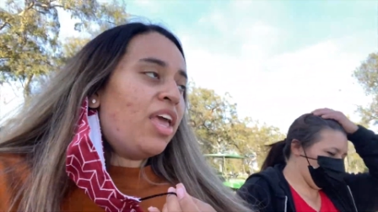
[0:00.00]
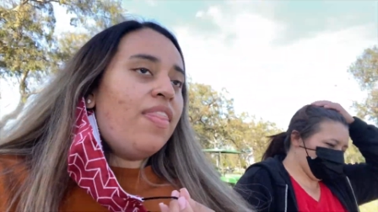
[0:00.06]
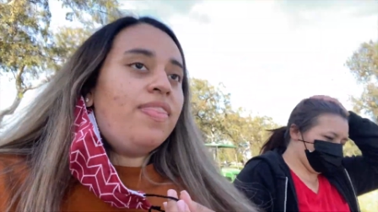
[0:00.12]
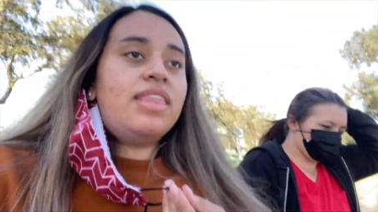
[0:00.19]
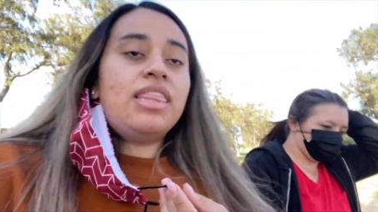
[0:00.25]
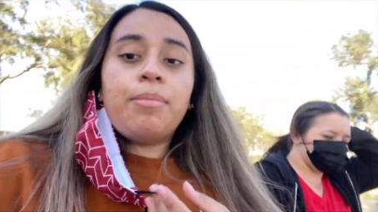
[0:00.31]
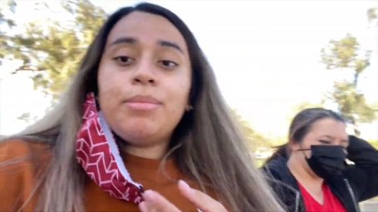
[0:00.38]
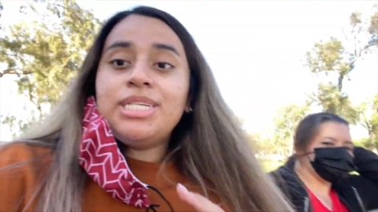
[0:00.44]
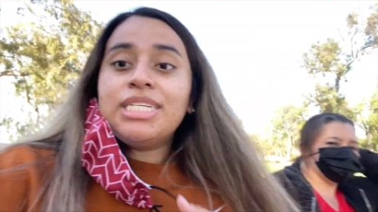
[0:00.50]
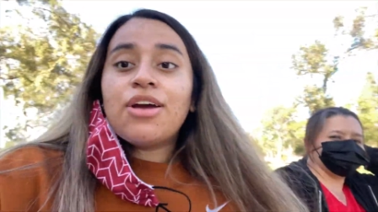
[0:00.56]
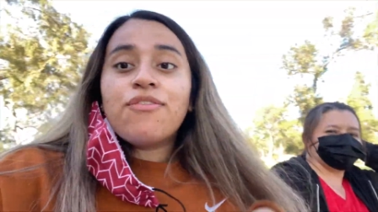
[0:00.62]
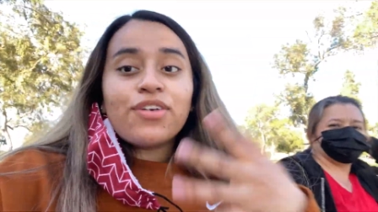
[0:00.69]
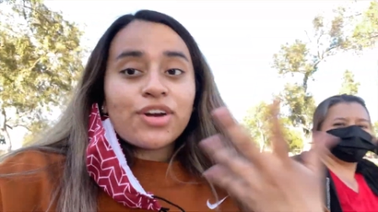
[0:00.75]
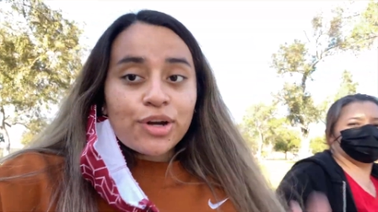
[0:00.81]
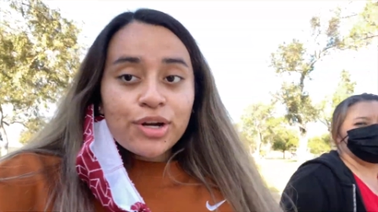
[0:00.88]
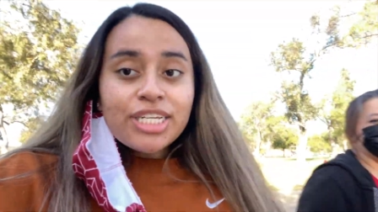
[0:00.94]
then that means that
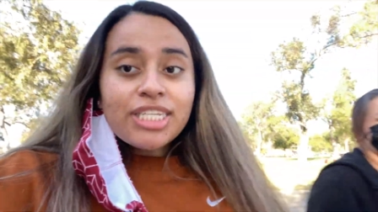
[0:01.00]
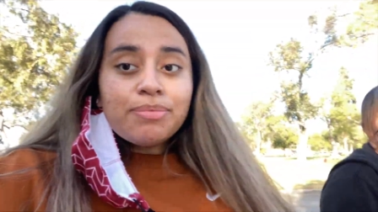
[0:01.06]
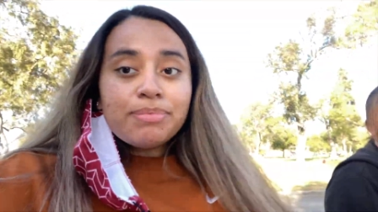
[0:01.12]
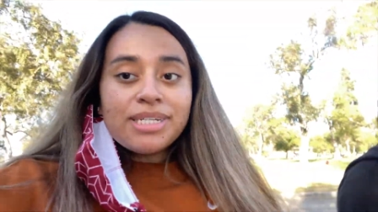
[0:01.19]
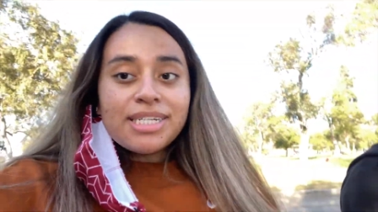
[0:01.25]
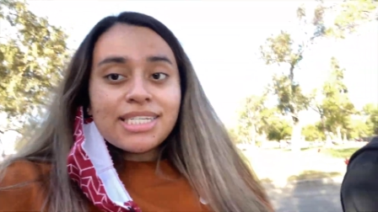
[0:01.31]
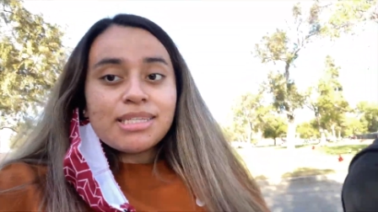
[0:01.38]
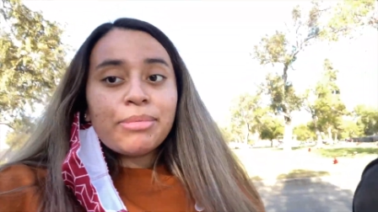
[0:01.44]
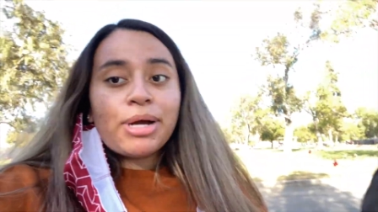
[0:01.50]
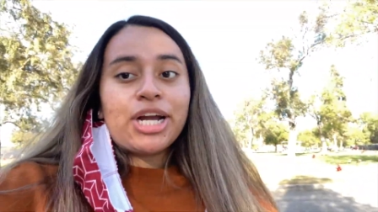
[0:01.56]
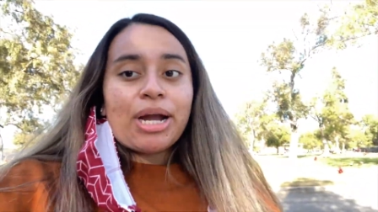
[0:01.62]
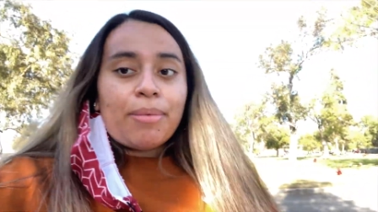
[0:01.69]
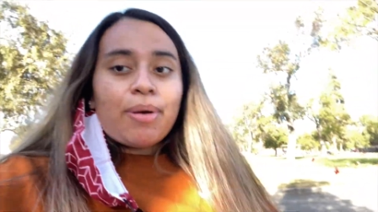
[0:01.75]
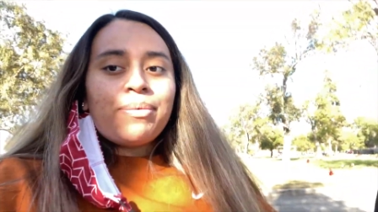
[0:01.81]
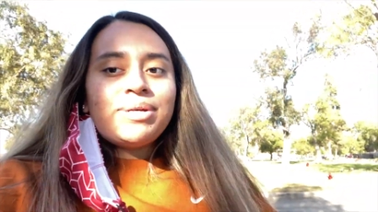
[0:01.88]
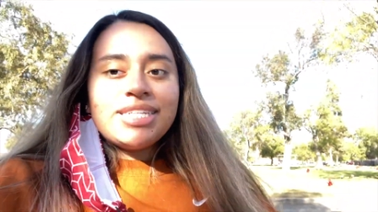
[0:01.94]
for christmas my
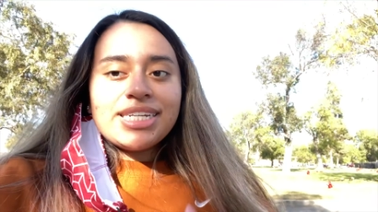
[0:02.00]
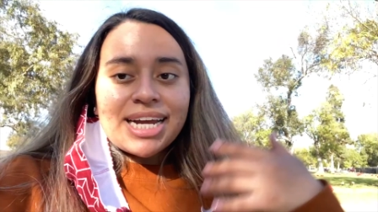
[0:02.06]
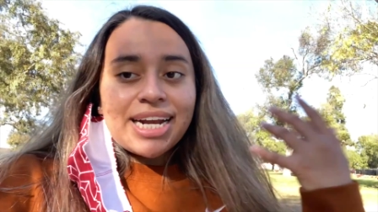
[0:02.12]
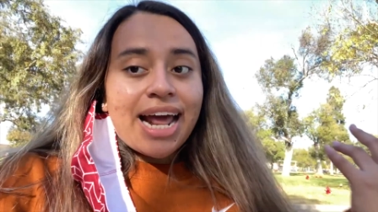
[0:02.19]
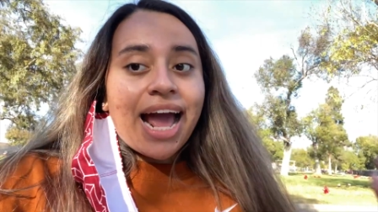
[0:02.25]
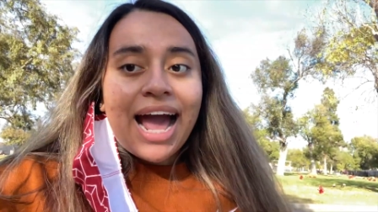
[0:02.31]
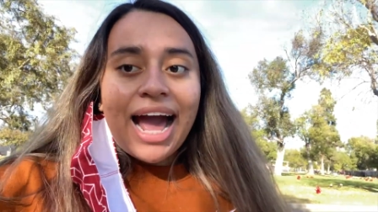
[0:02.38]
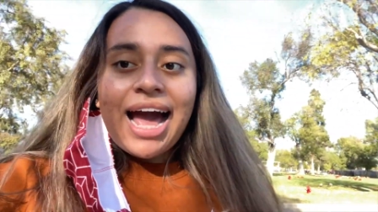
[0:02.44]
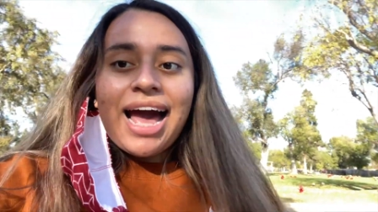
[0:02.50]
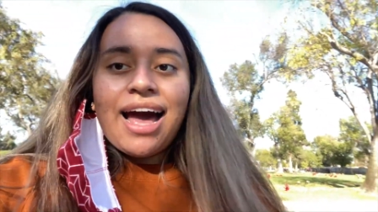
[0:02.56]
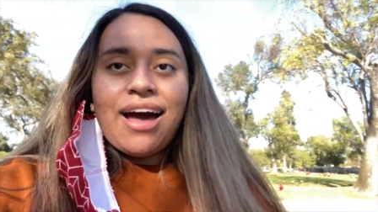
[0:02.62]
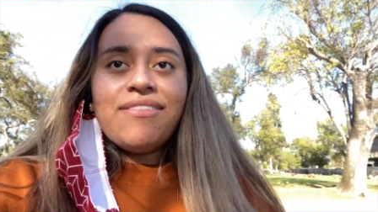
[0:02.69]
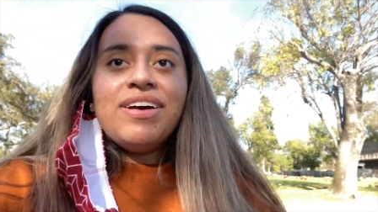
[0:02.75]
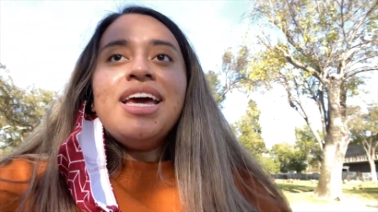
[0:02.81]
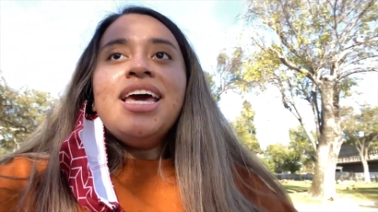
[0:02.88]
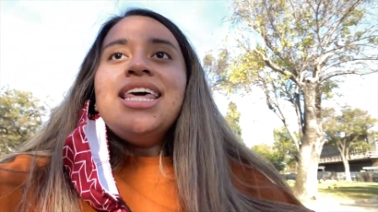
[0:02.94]
grandma wasn't gonna
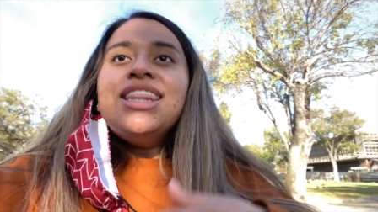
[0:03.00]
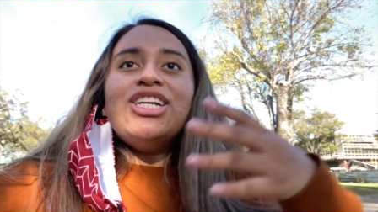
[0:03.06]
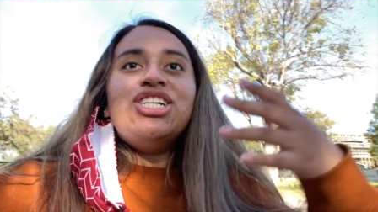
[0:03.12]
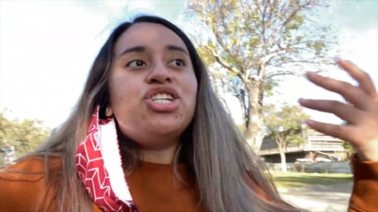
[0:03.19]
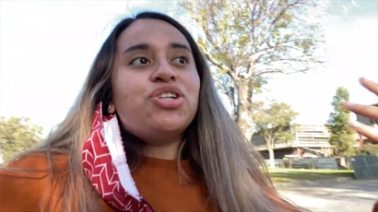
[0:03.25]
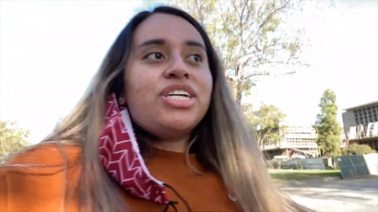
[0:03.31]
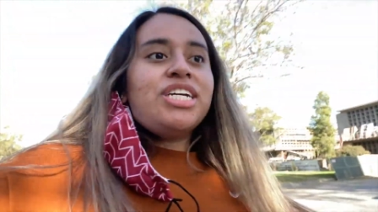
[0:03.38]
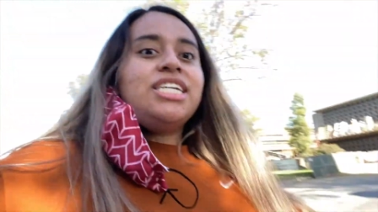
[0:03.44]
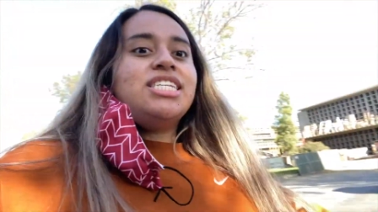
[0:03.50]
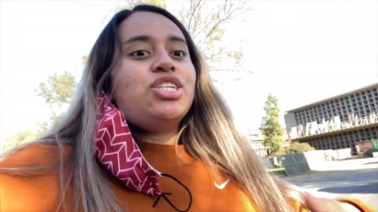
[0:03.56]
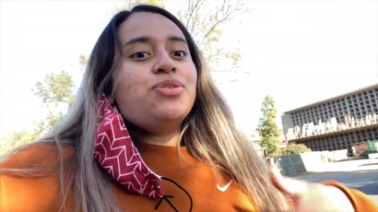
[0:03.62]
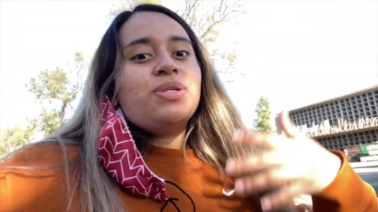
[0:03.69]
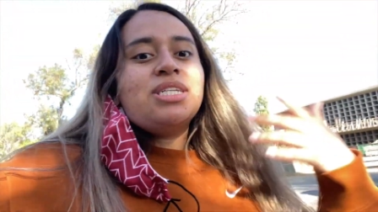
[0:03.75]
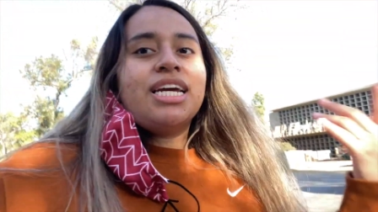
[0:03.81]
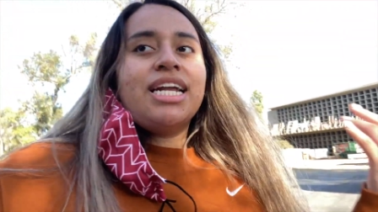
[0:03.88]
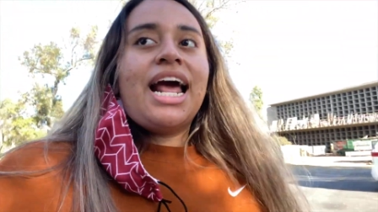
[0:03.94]
have the trees she
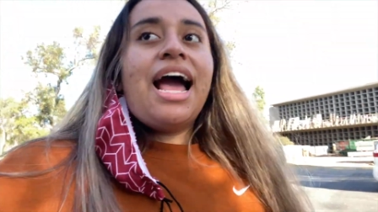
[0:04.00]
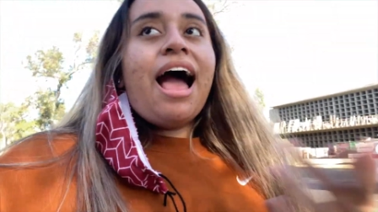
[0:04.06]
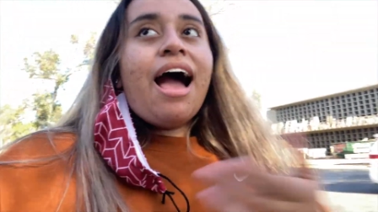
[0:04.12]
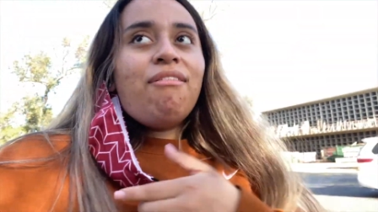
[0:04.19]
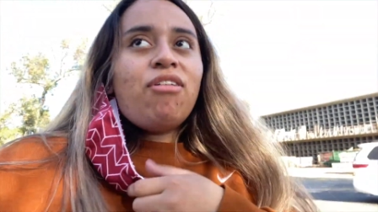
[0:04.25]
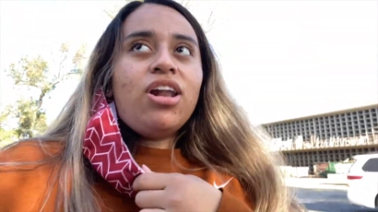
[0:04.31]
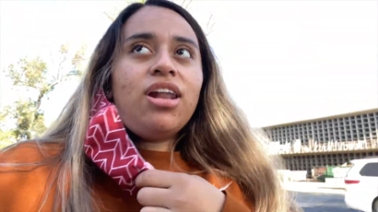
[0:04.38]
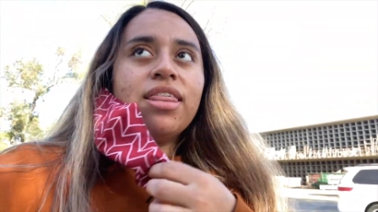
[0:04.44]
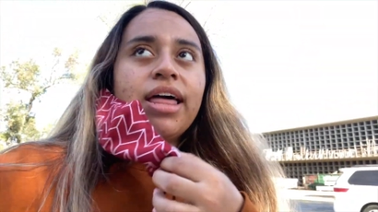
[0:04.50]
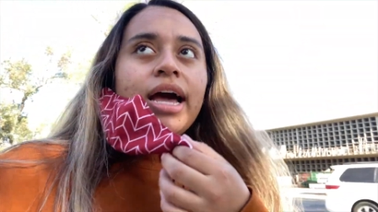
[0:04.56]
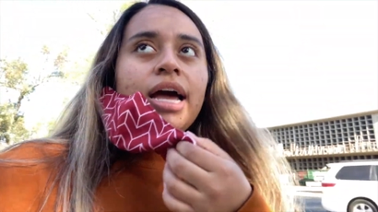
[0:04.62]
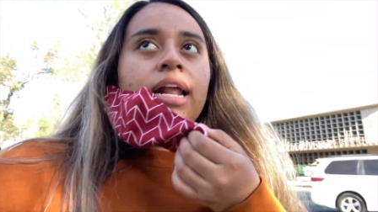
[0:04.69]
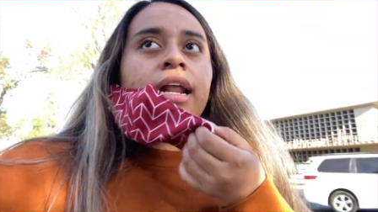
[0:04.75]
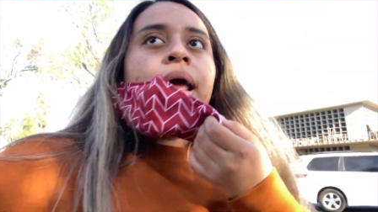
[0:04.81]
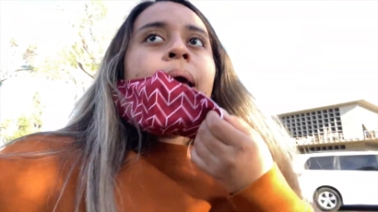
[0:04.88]
wasn't gonna have all of that